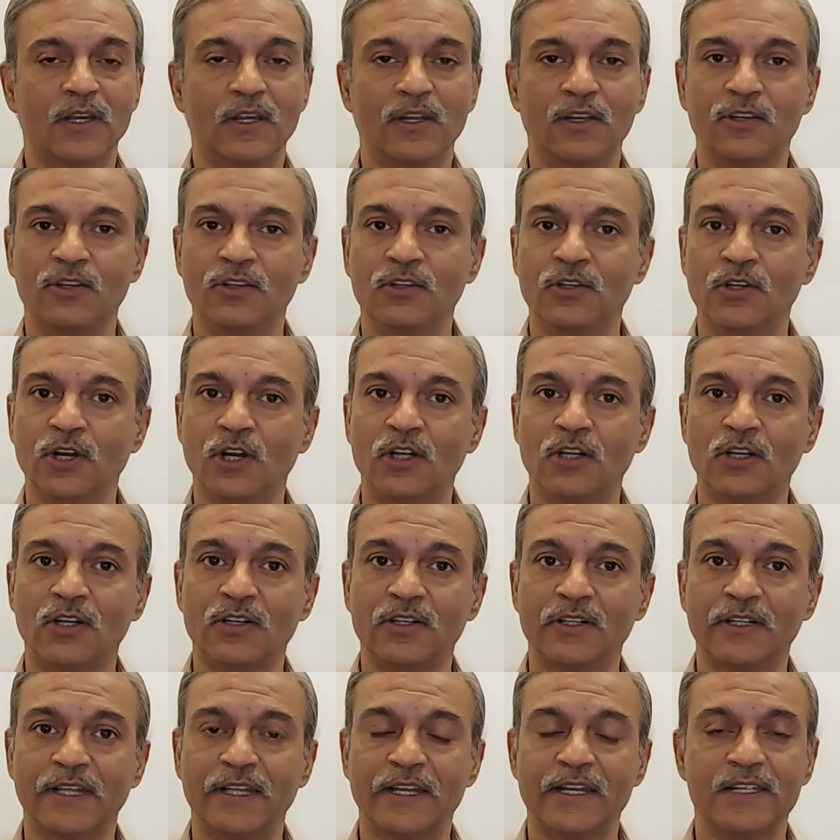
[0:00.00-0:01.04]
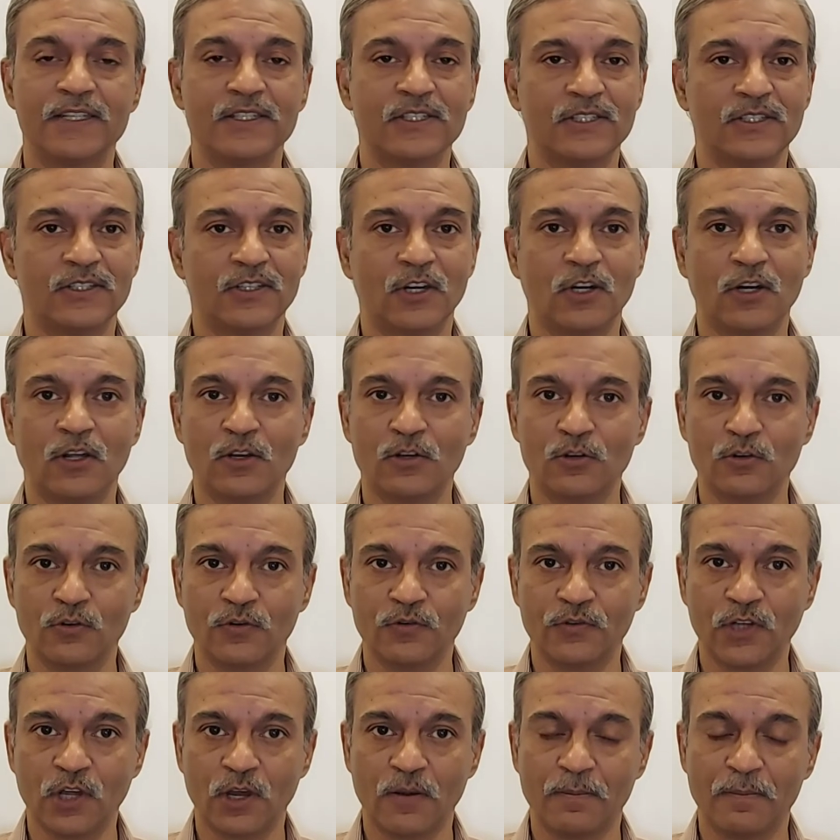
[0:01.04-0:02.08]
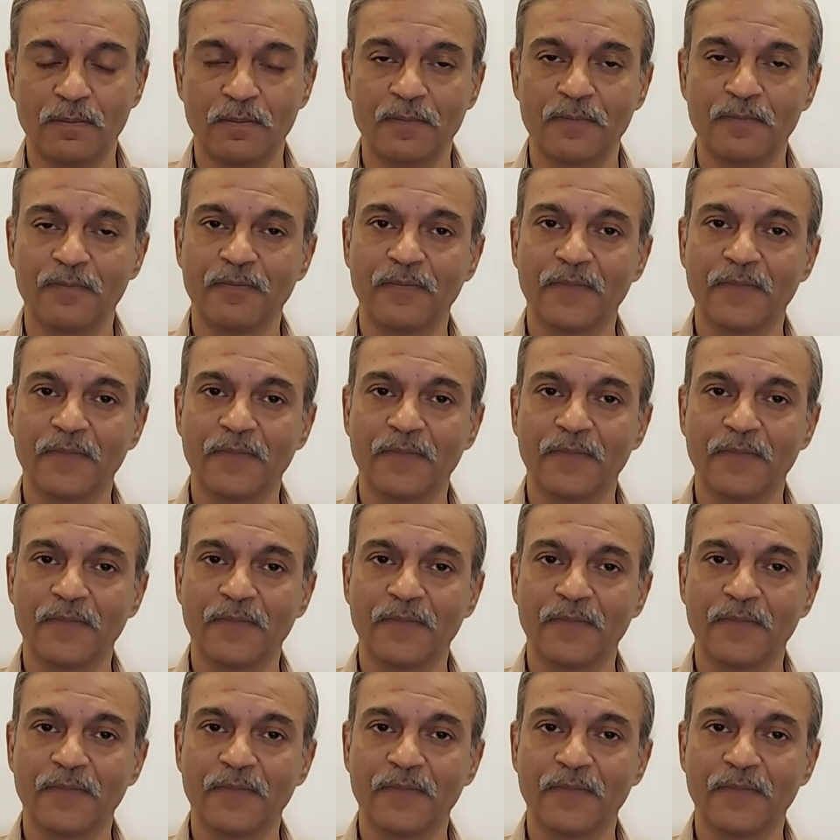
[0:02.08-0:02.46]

not on terrace, not on rooftop.